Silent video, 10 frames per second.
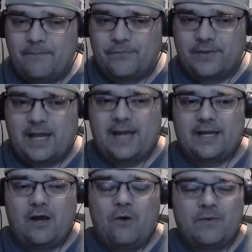
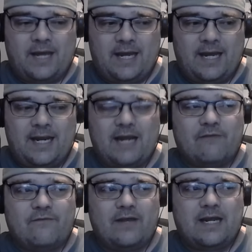Like, okay,
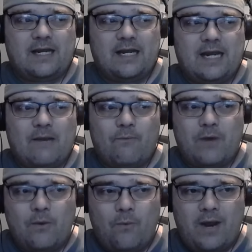if it
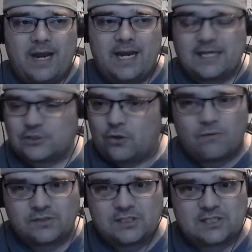went away, as
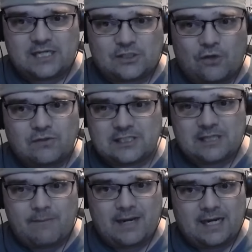long as it's
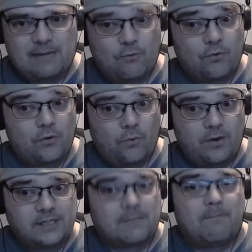not making any more
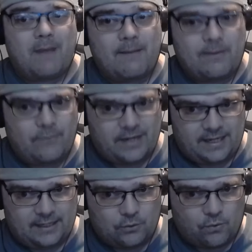noise, maybe we can
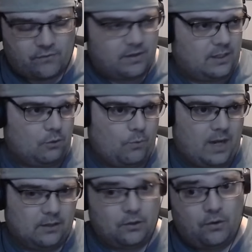ignore it a little
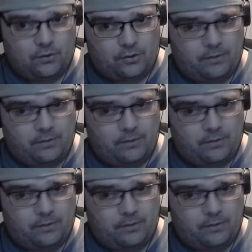while longer.